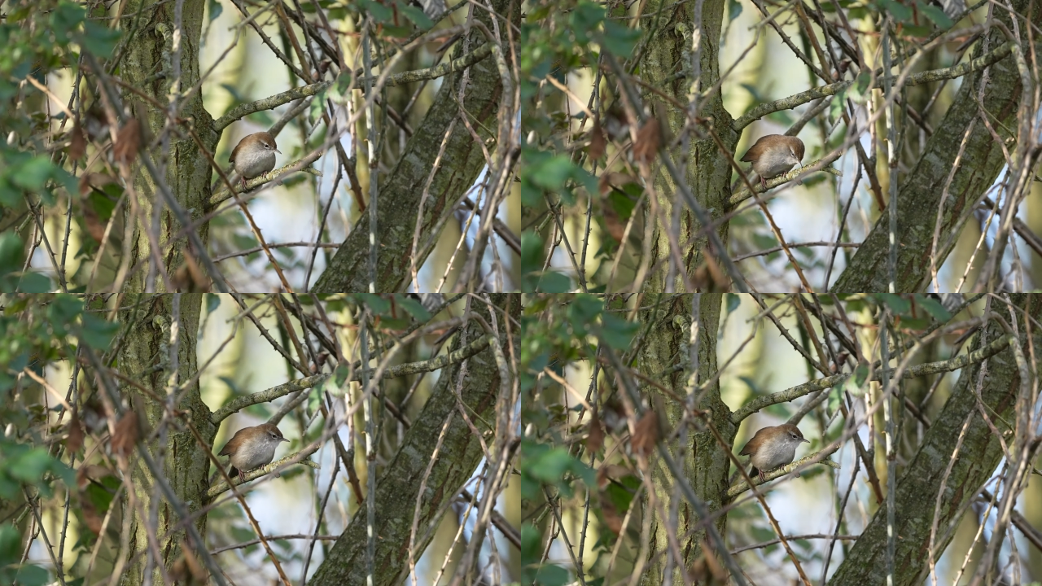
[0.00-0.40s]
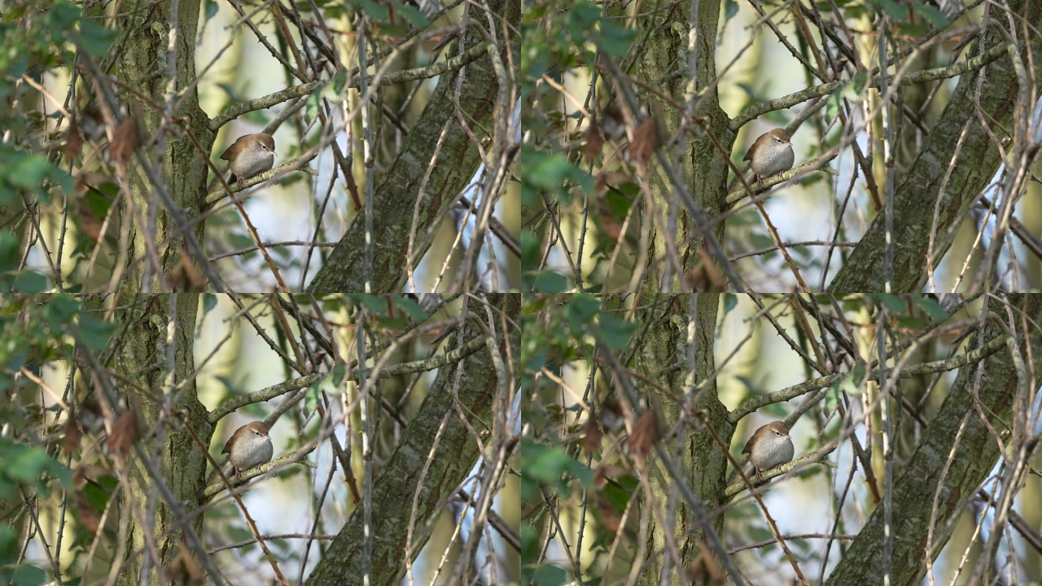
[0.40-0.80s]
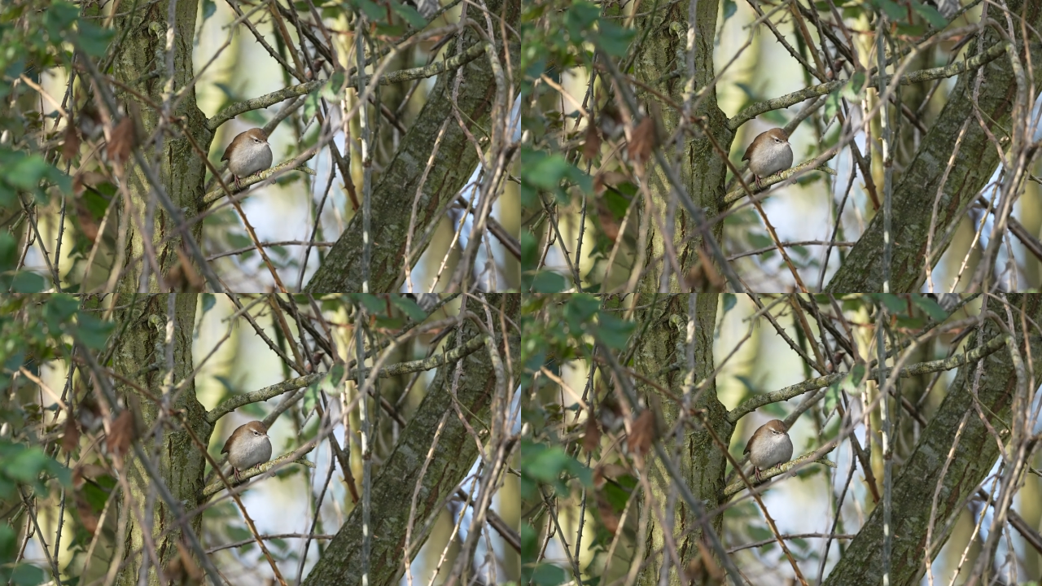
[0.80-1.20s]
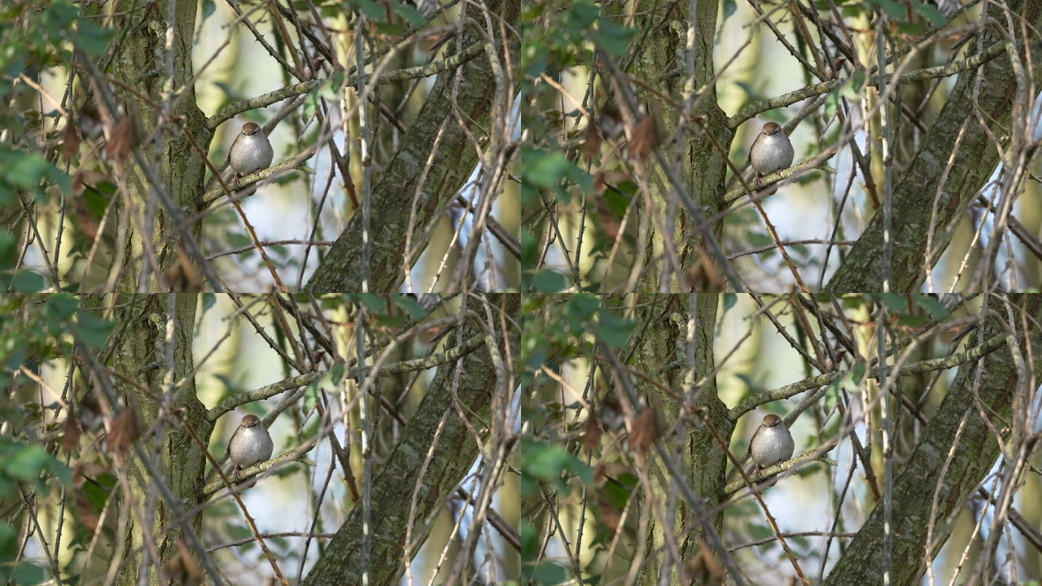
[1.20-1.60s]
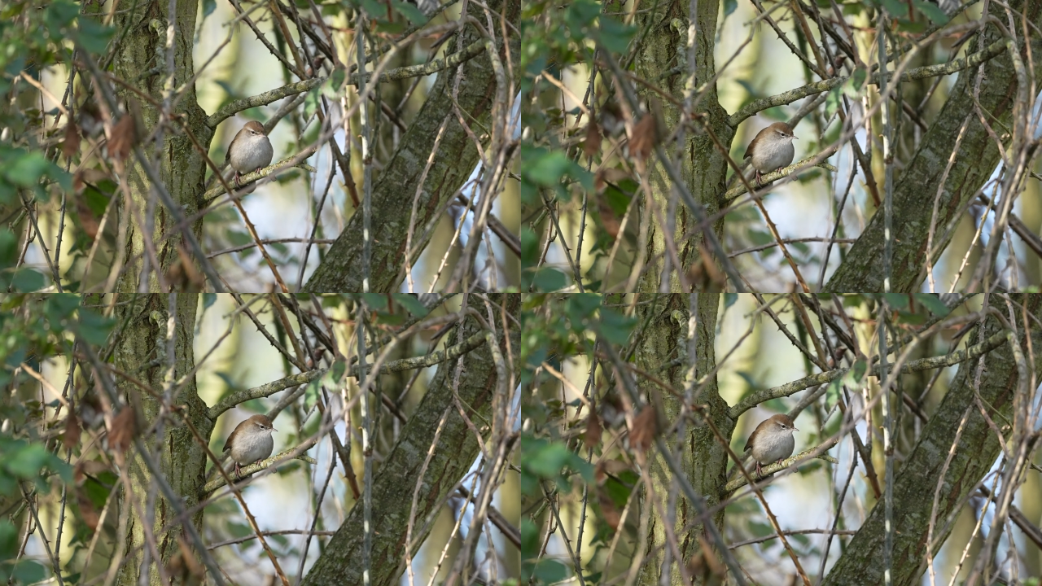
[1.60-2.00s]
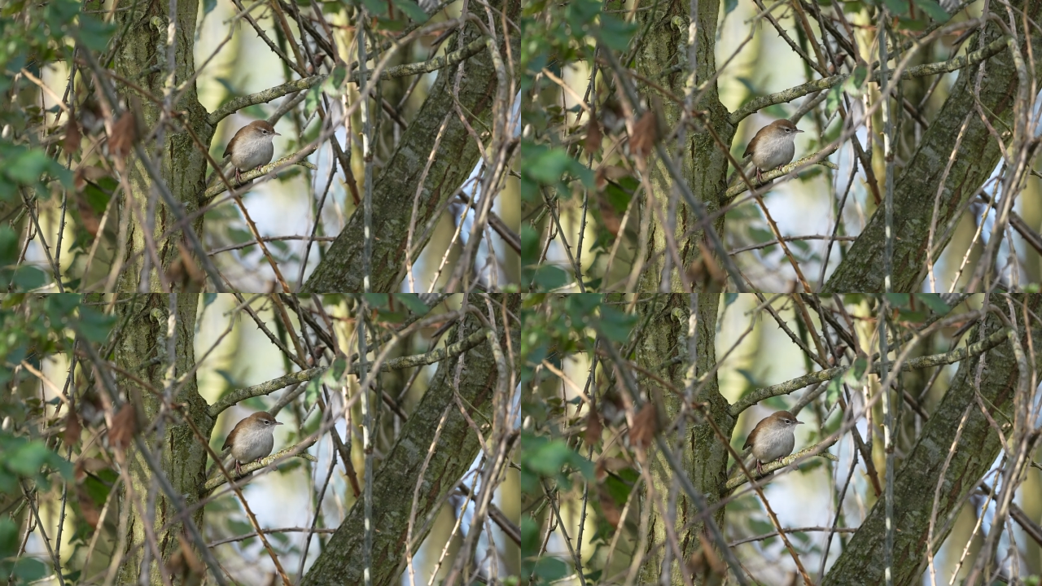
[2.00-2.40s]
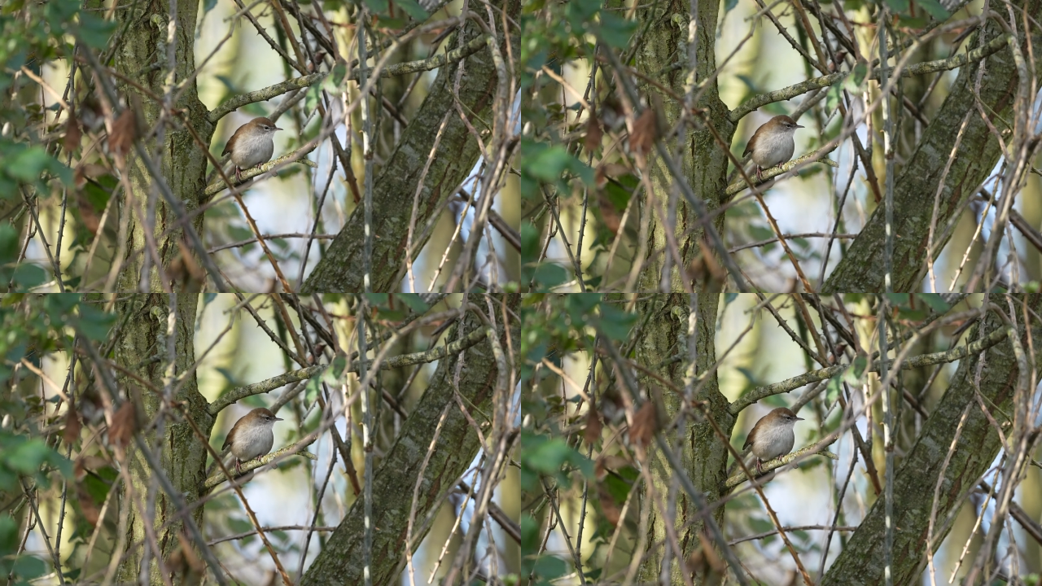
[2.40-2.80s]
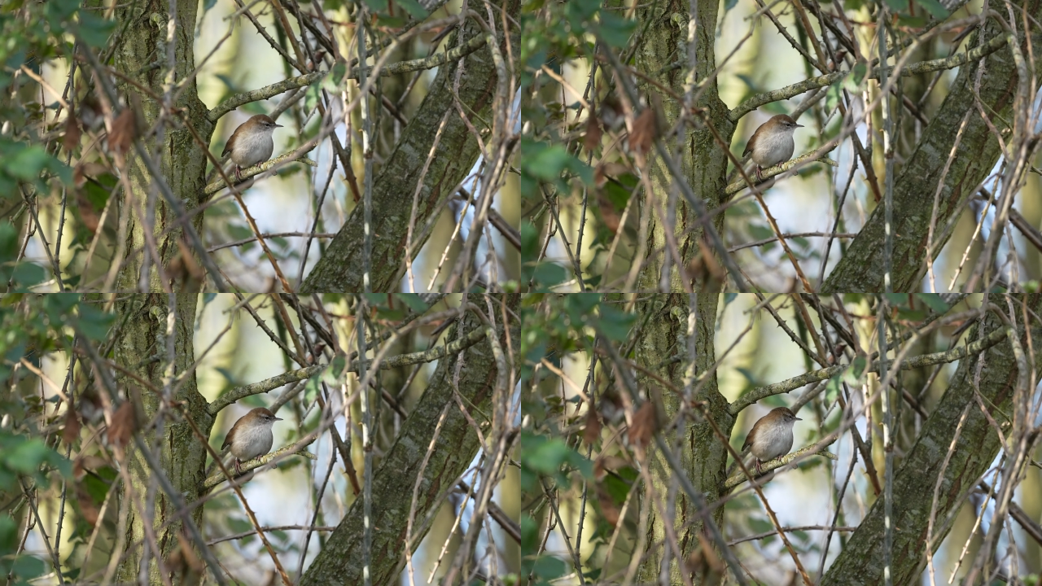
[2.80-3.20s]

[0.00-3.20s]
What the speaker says: No face is visible, so there are no lips to read.